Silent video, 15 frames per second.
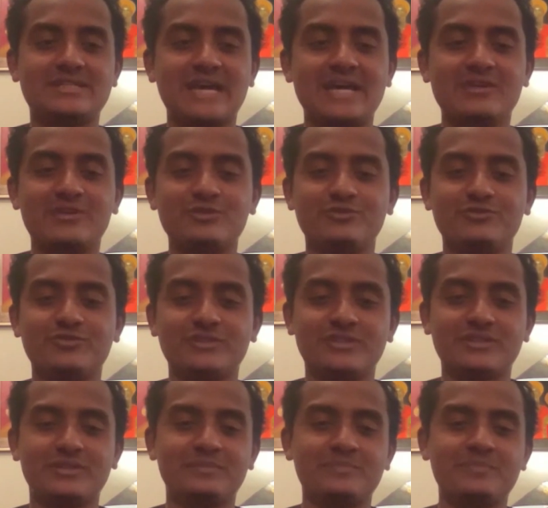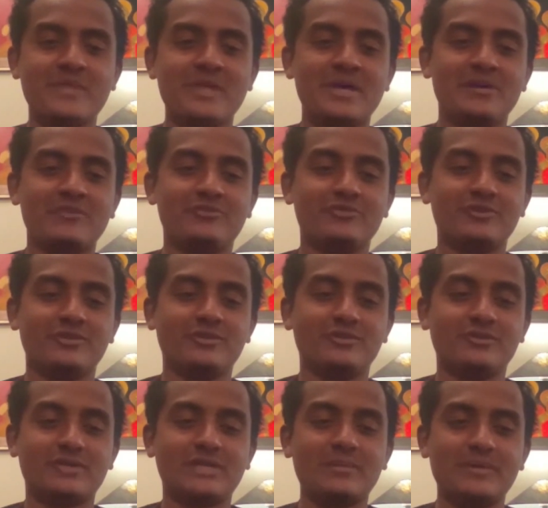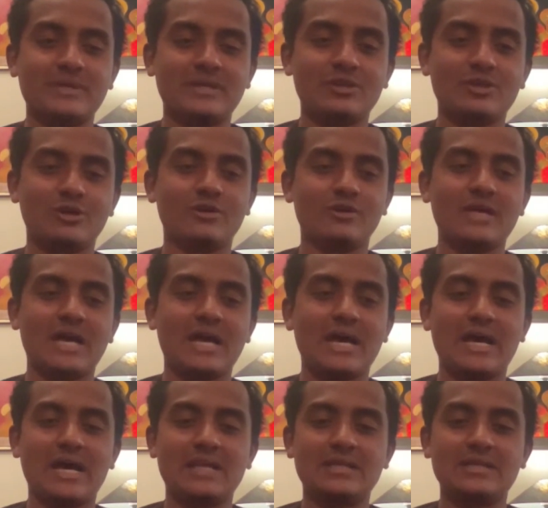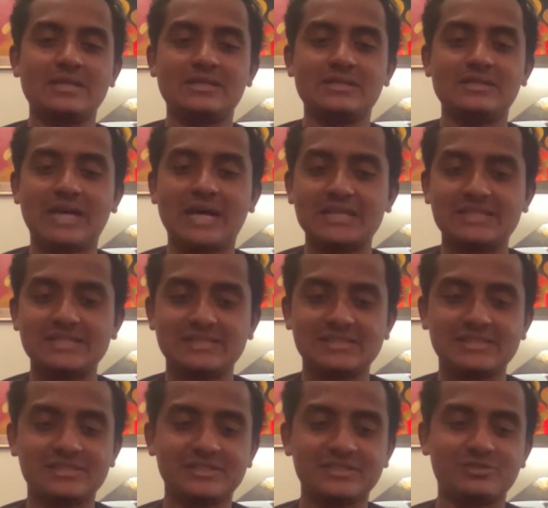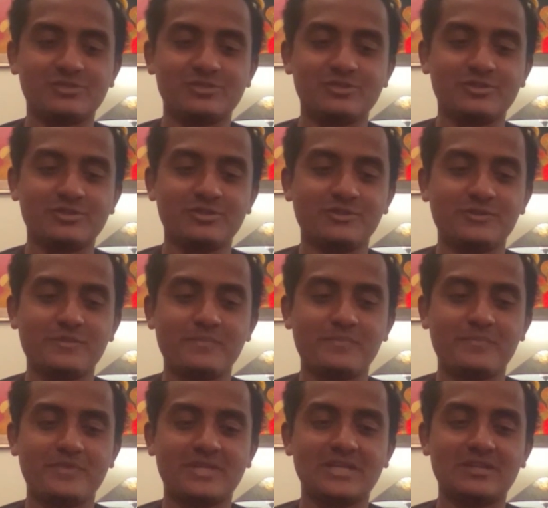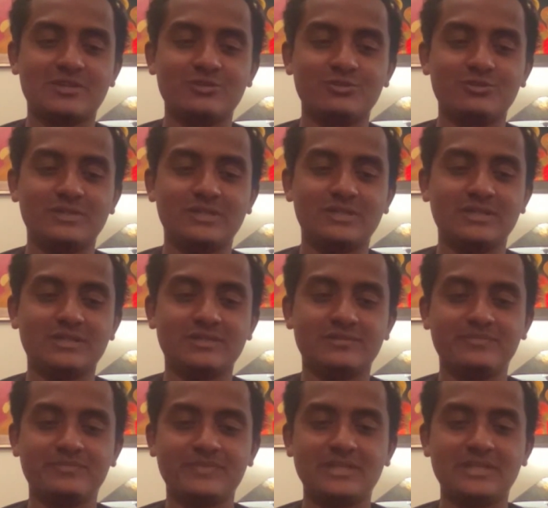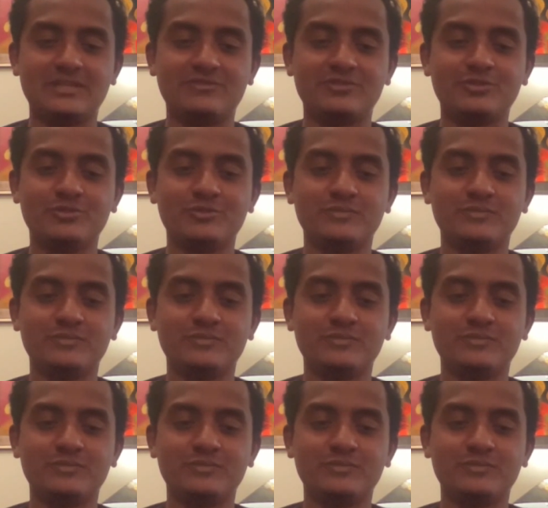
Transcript: Thank you for coming along. And Archis is just going to conclude the interview.